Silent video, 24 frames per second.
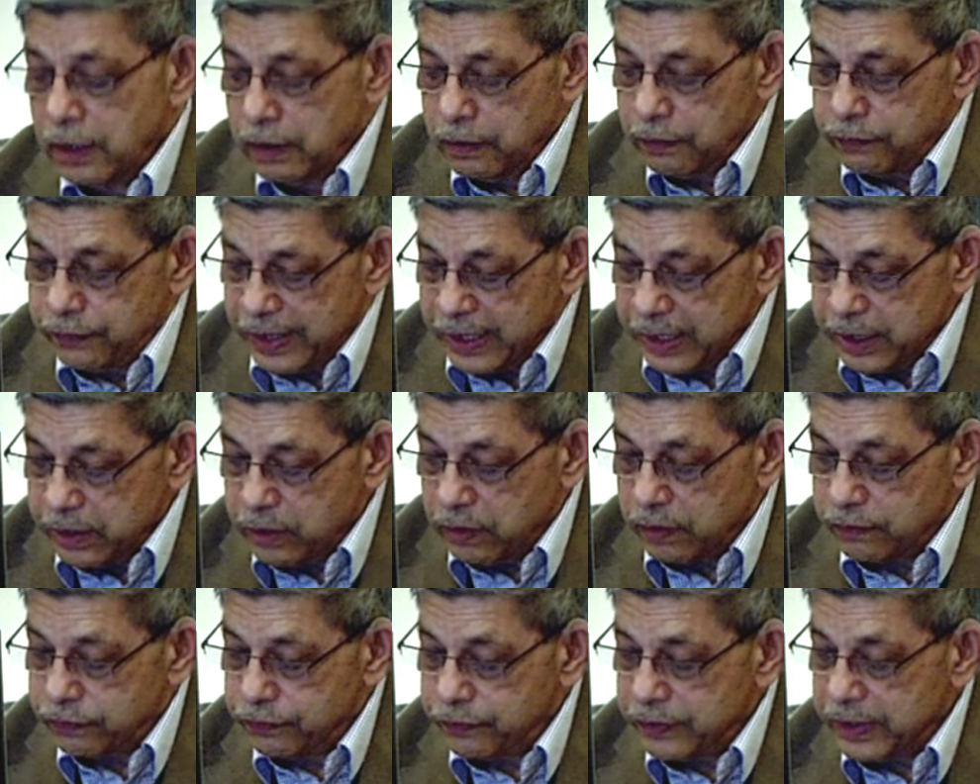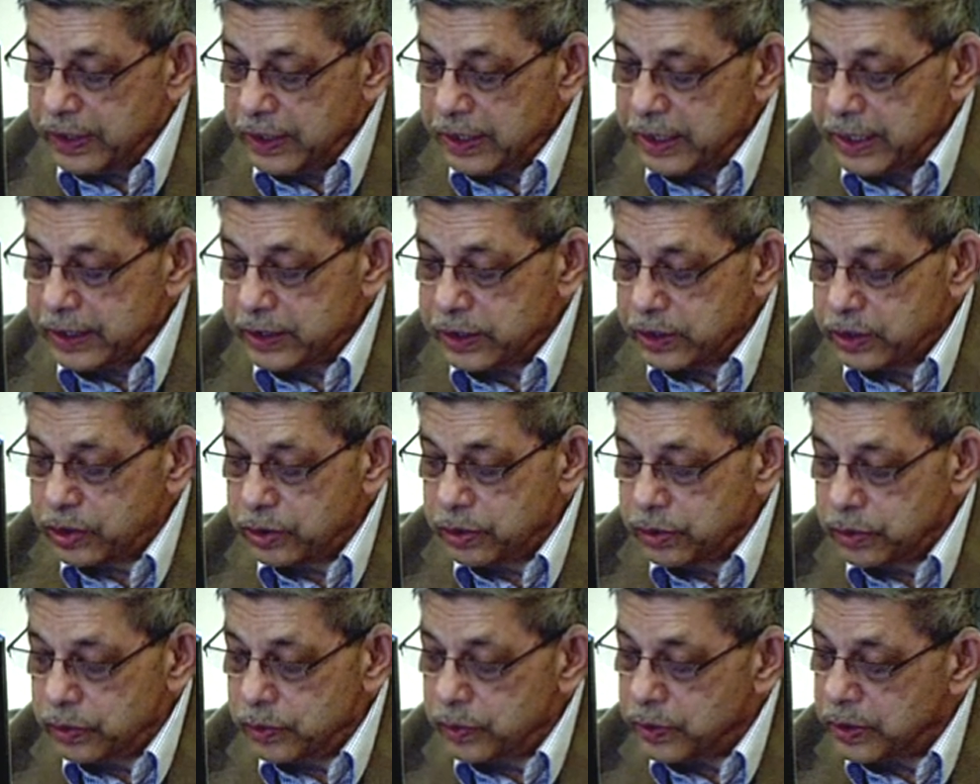fired off a letter
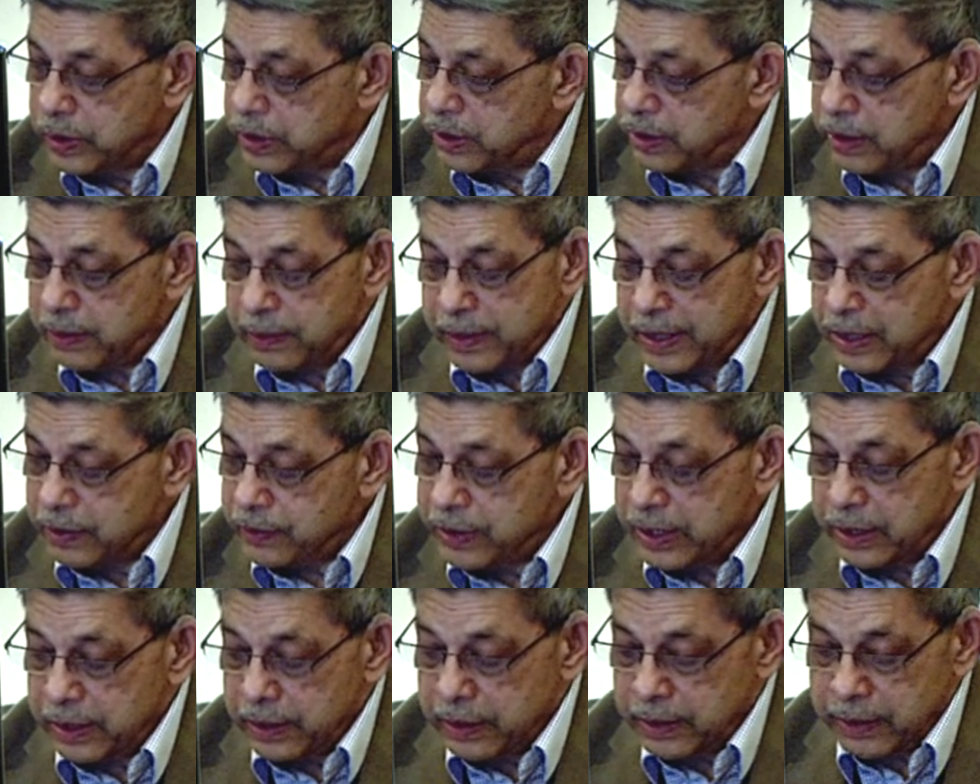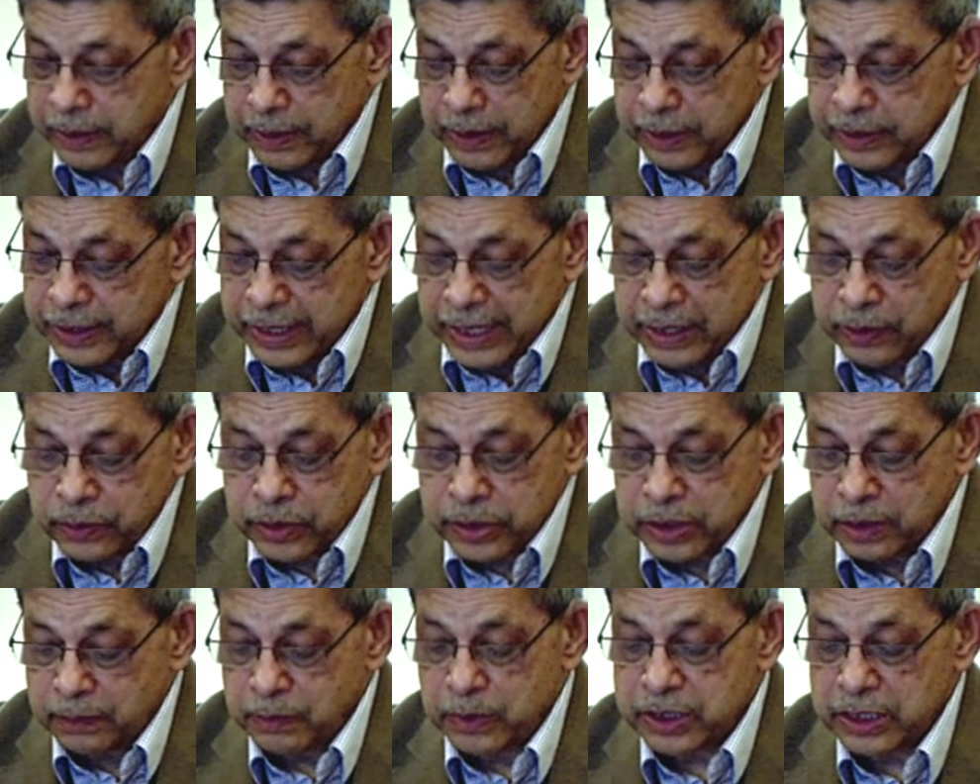to around
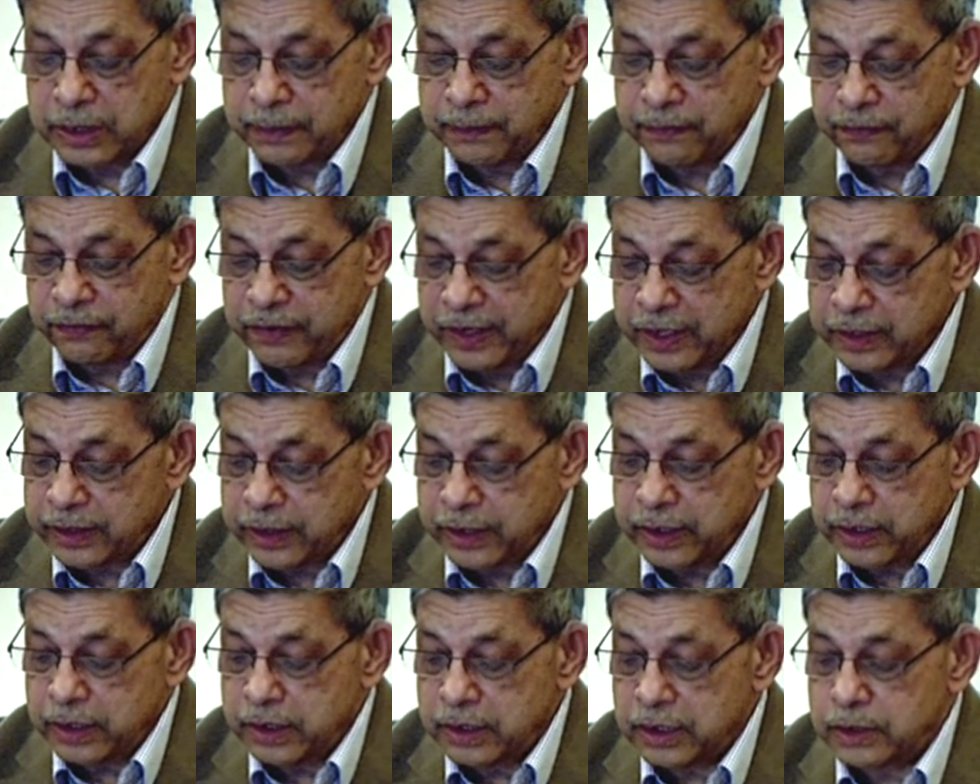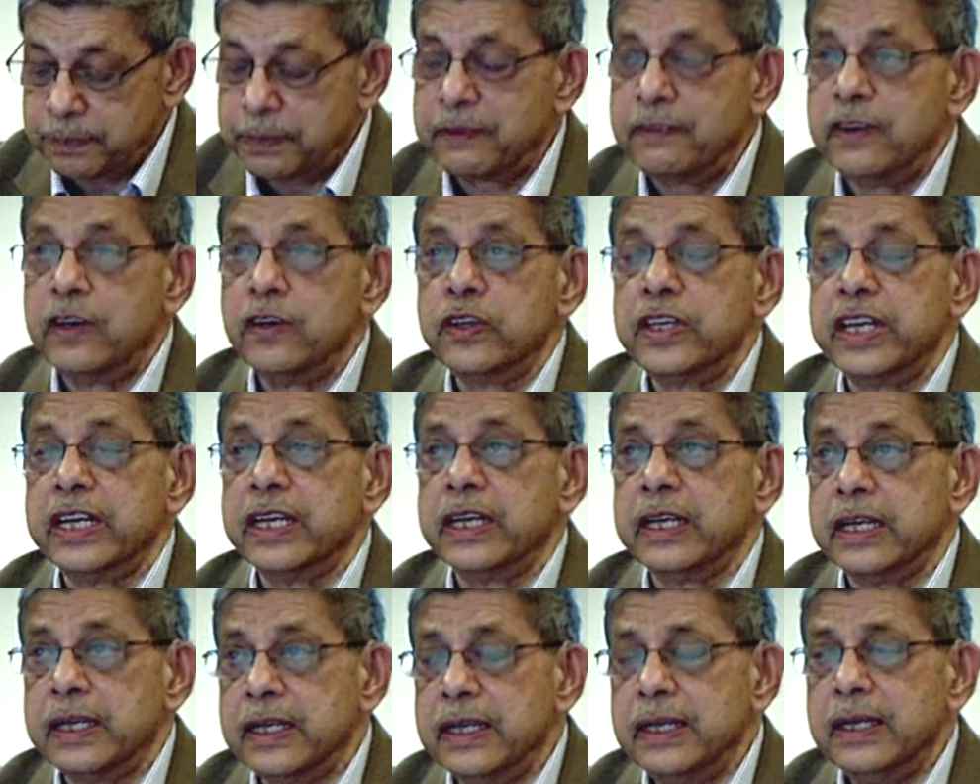1,000 Muslim faith leaders,
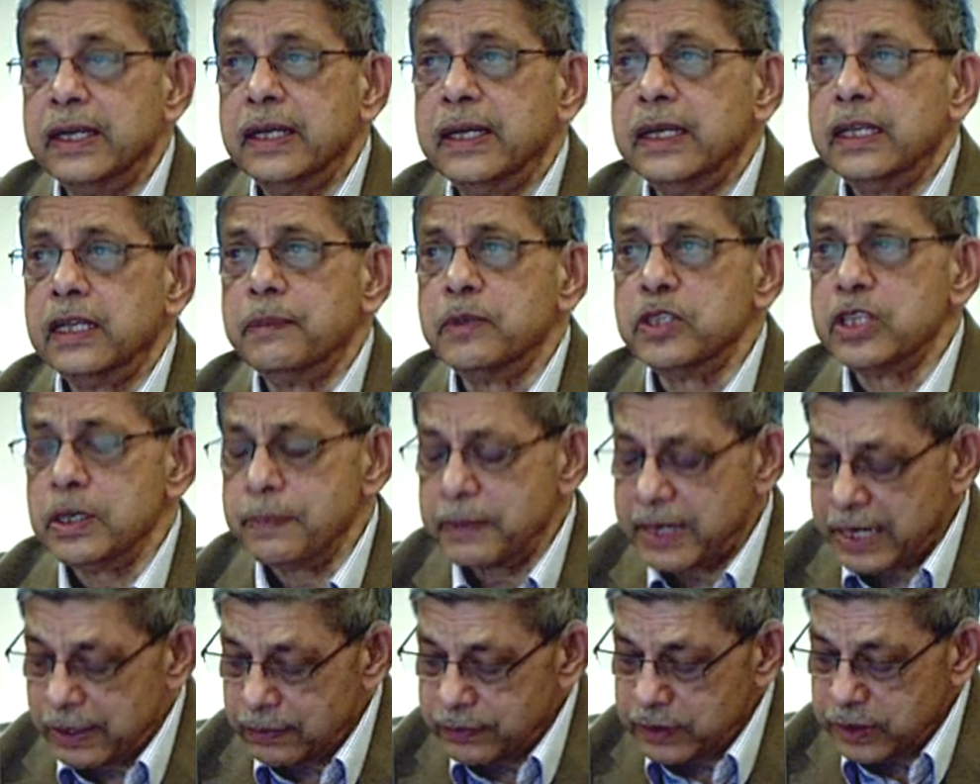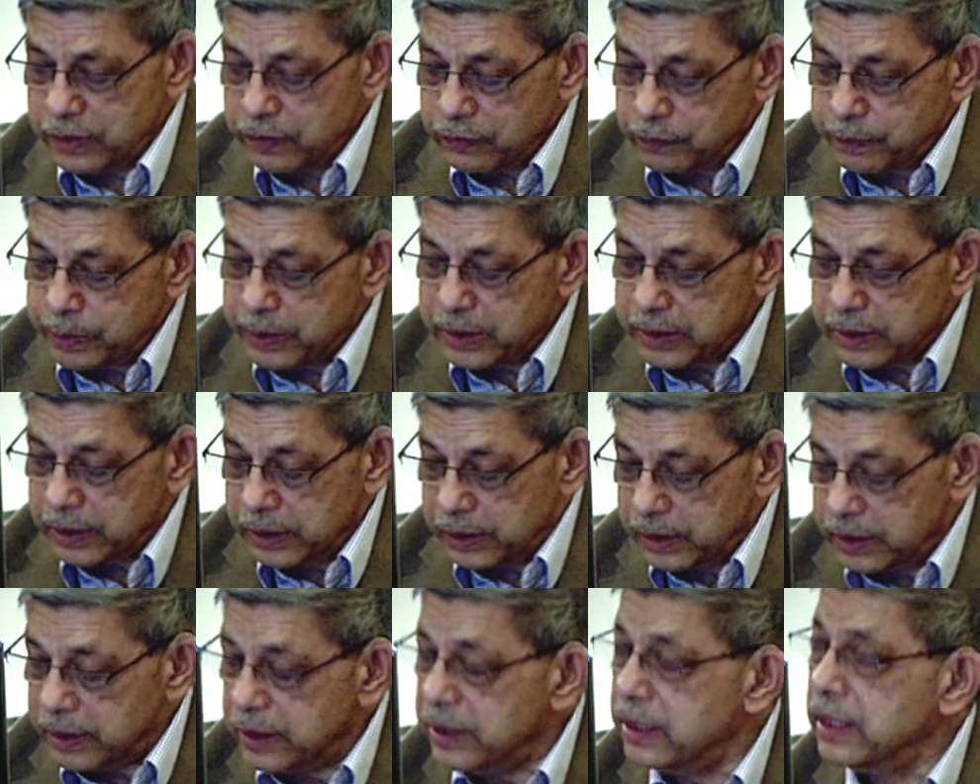provoking the Muslim Council of
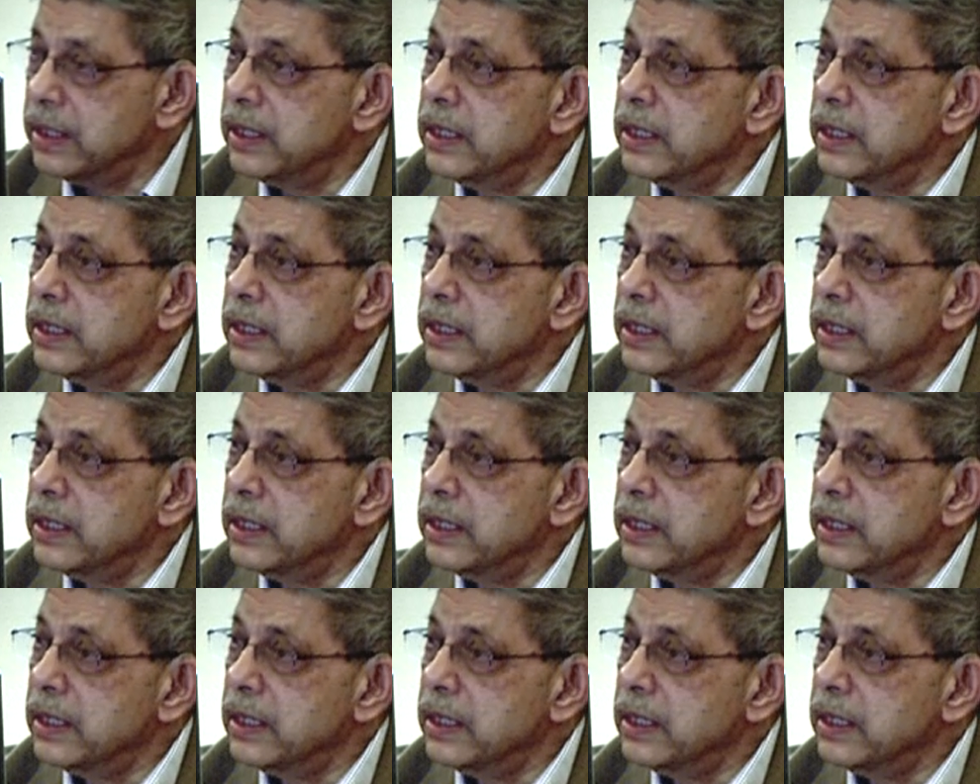Britain,